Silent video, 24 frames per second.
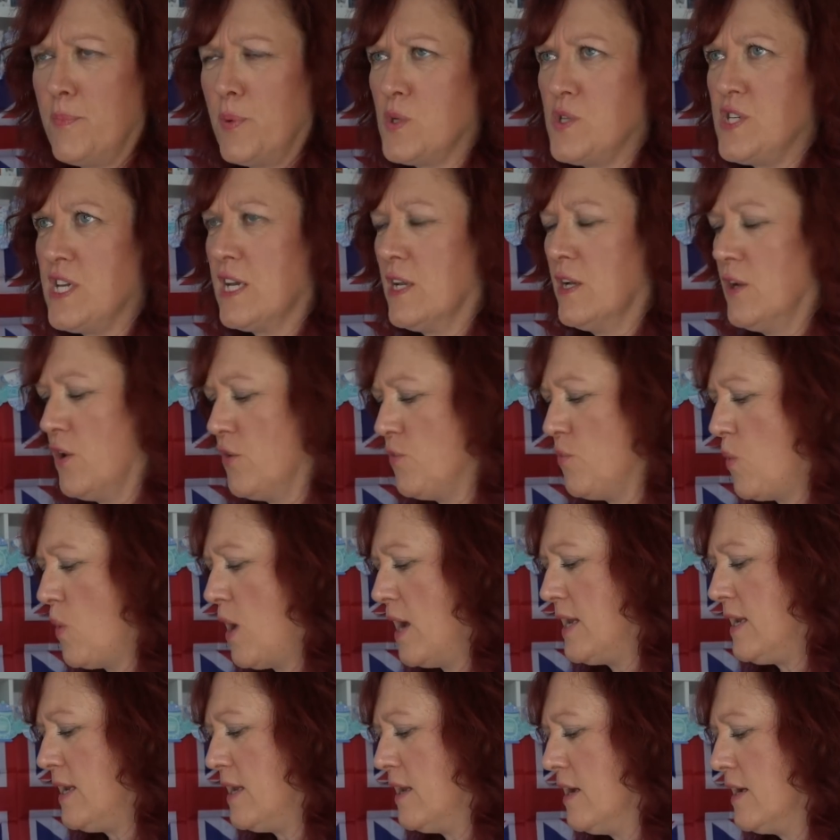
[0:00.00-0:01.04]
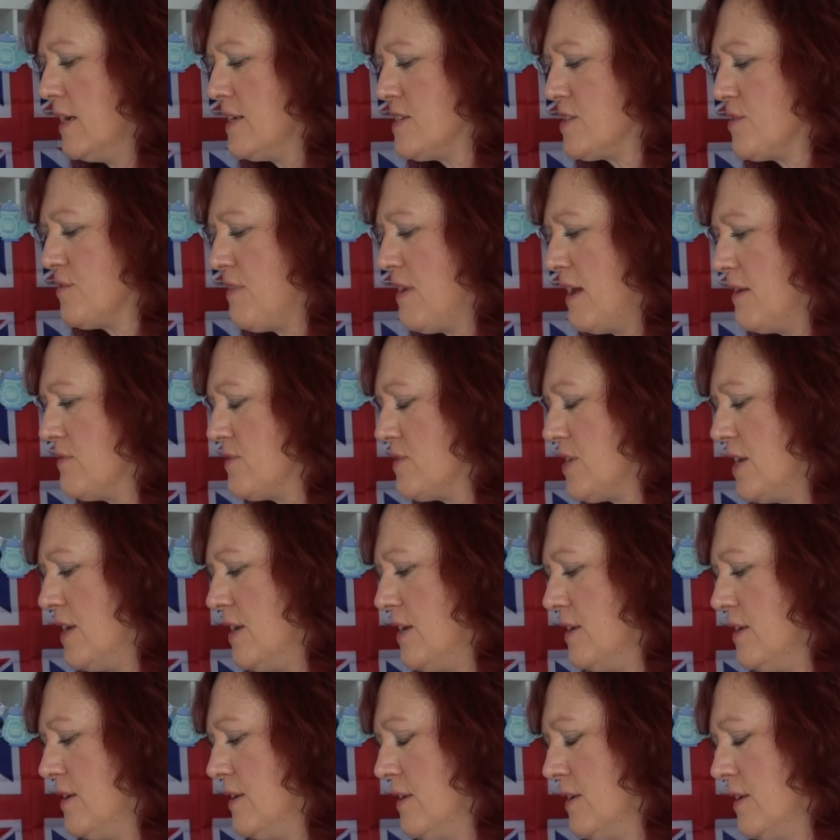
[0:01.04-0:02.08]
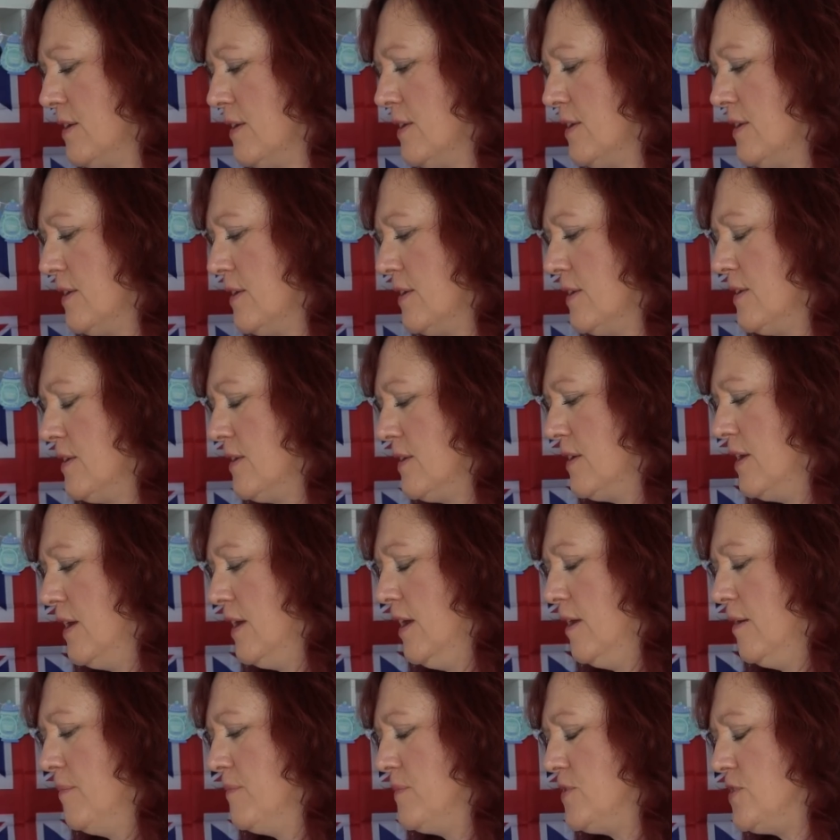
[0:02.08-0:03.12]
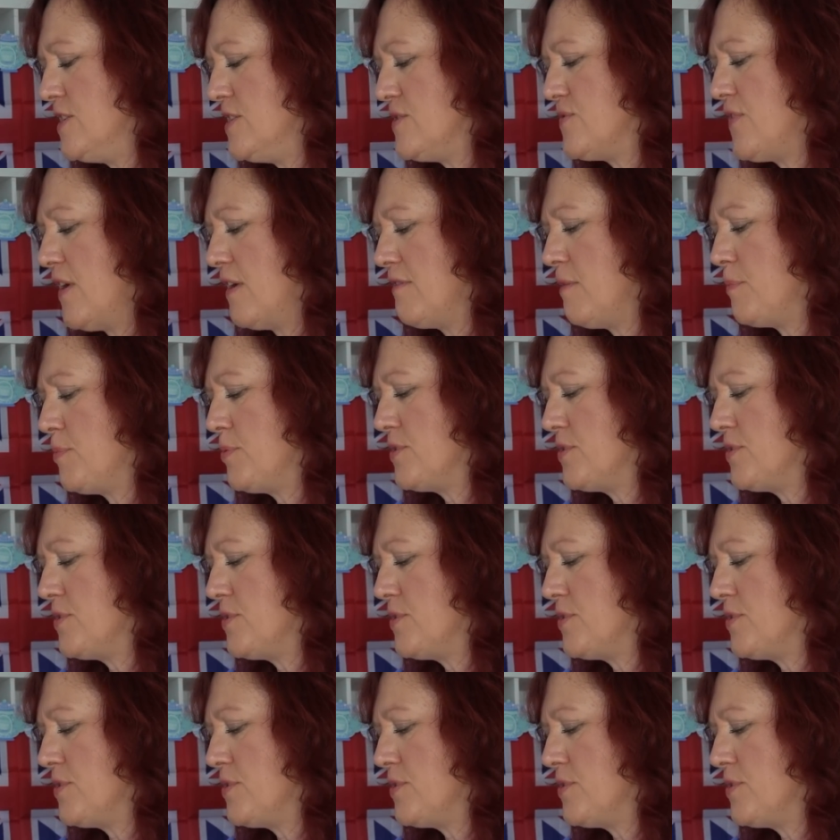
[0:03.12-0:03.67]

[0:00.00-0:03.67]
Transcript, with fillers: putting a lot of white light around her. She's very